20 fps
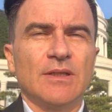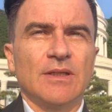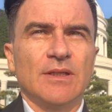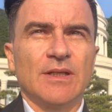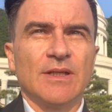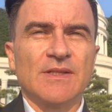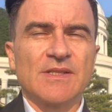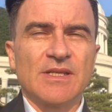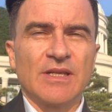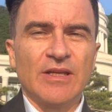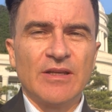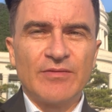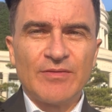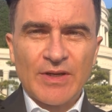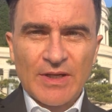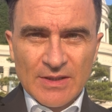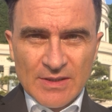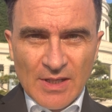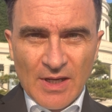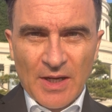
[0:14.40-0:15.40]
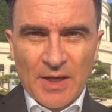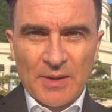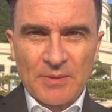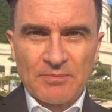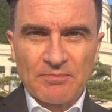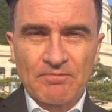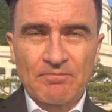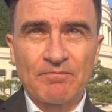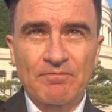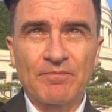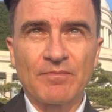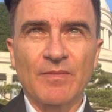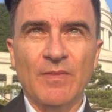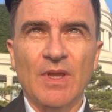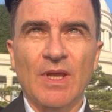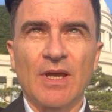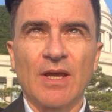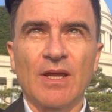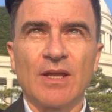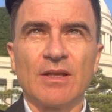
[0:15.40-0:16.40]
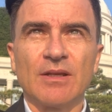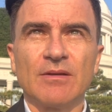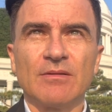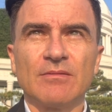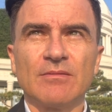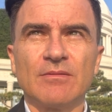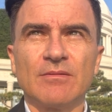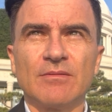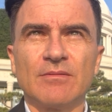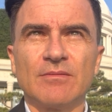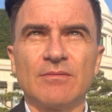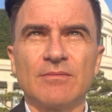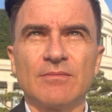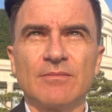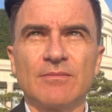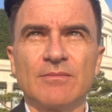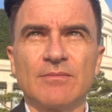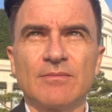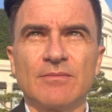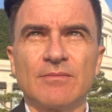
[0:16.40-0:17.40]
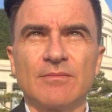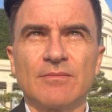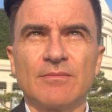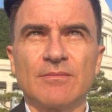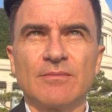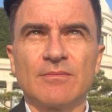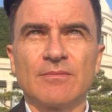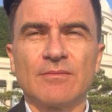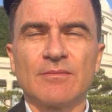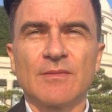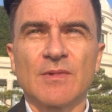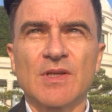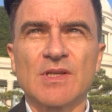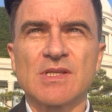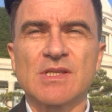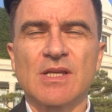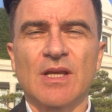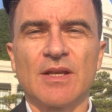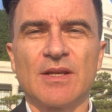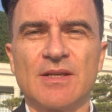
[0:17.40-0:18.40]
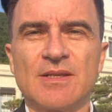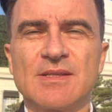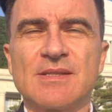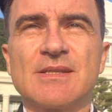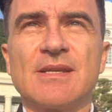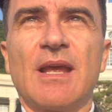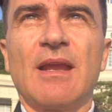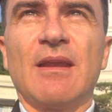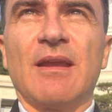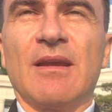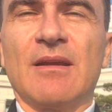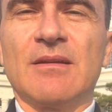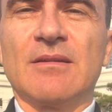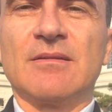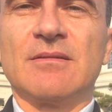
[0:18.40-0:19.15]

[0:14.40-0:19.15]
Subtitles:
It's evening time and the sun is setting